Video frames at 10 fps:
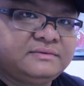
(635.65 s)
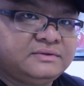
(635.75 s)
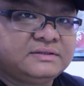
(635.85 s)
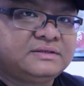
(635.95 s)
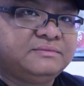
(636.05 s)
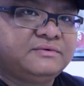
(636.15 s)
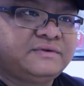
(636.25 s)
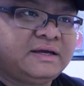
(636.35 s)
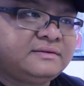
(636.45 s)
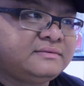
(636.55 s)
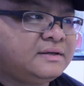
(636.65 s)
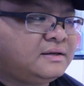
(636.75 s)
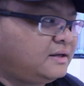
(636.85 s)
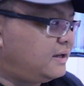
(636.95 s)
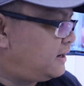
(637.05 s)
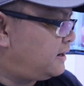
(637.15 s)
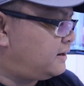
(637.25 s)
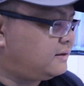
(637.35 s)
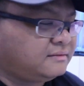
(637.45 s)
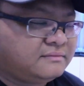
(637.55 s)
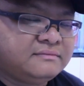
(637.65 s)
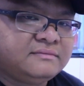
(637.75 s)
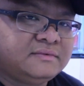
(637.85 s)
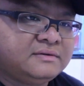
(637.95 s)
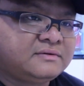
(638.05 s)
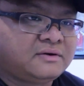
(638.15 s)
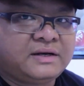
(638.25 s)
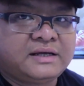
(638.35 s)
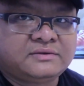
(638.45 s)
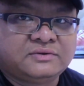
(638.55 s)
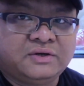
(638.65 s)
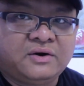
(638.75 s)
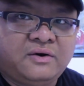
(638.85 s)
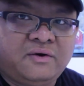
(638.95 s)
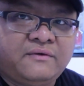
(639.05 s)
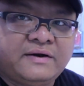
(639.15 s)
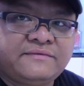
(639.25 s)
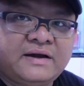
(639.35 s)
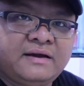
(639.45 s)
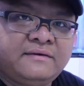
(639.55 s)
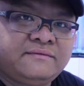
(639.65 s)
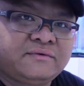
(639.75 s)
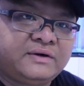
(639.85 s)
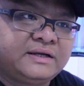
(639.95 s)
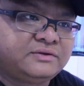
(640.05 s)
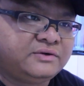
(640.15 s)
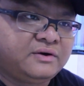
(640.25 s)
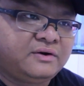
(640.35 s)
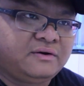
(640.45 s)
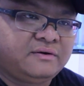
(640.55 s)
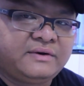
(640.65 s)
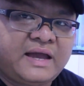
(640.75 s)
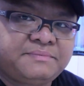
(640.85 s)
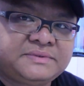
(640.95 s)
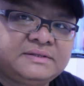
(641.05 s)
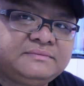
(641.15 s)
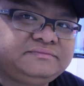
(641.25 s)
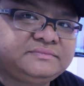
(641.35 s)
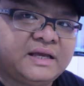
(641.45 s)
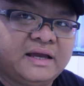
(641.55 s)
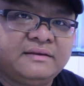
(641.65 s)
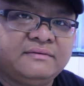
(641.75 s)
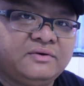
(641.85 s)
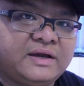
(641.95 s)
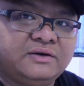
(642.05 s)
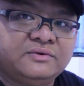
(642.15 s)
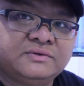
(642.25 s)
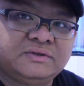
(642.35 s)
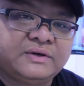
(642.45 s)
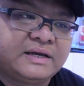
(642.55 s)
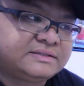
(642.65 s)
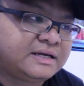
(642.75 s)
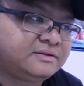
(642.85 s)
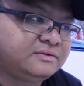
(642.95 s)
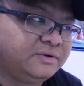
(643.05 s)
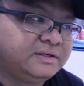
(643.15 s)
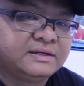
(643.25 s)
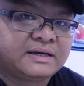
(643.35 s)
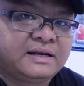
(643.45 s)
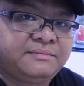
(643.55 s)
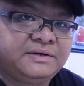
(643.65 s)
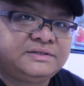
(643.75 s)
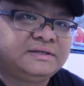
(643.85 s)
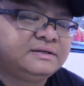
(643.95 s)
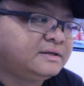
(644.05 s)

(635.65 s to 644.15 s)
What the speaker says: You just remove that and connect to your Wi-Fi, connect to your apps. Then you can start doing the calibration.